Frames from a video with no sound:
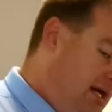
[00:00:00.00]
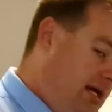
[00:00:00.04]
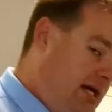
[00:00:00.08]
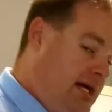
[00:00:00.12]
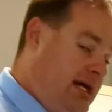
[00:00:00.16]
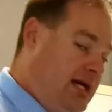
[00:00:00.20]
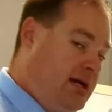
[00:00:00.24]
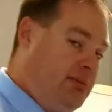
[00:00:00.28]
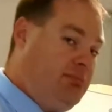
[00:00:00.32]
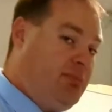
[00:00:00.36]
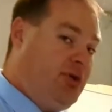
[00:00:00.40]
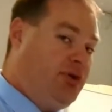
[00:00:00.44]

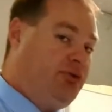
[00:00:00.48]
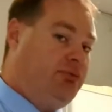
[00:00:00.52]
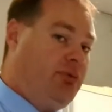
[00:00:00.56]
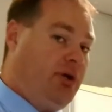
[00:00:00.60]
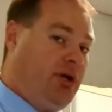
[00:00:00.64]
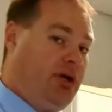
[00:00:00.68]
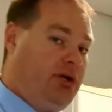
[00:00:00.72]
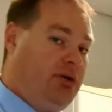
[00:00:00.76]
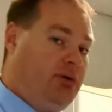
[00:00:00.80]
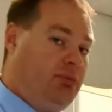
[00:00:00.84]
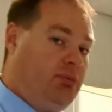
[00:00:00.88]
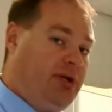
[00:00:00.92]
At
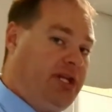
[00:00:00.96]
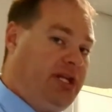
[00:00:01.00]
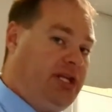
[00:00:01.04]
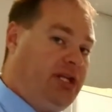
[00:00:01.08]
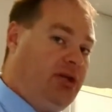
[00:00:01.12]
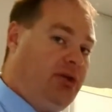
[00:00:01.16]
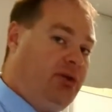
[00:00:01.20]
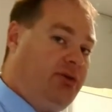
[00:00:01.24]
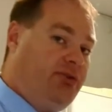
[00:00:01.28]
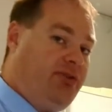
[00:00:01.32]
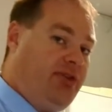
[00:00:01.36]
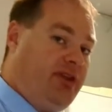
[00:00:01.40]
Munro, we
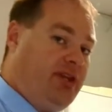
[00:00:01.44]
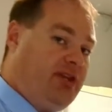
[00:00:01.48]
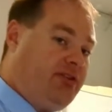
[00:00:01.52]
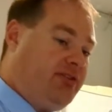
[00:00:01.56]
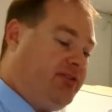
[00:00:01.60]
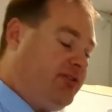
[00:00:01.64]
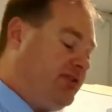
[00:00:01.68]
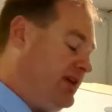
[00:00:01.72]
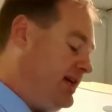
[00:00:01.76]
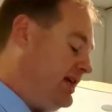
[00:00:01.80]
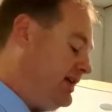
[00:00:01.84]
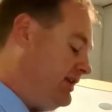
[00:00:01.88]
use
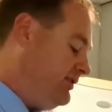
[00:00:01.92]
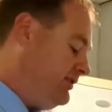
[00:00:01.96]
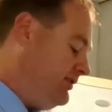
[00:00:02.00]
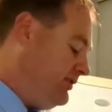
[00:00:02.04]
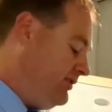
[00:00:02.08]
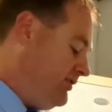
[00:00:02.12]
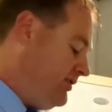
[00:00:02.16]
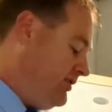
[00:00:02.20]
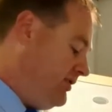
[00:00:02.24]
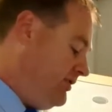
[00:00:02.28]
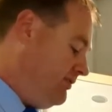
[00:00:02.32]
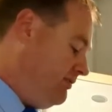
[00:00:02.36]
this
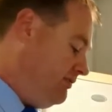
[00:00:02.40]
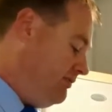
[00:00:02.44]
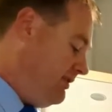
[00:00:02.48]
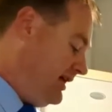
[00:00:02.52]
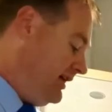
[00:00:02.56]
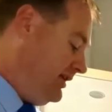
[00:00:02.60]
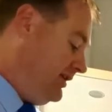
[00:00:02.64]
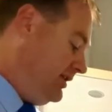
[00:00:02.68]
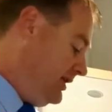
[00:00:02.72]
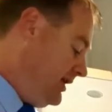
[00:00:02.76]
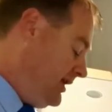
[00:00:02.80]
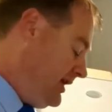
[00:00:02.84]
test
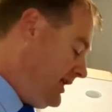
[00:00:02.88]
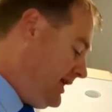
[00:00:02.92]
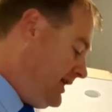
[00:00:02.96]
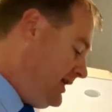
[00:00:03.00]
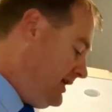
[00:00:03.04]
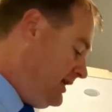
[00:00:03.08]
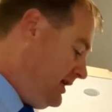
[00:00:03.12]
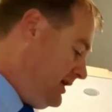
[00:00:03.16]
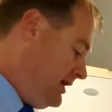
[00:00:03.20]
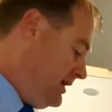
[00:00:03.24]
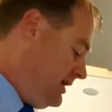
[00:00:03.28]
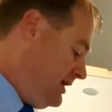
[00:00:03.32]
regularly.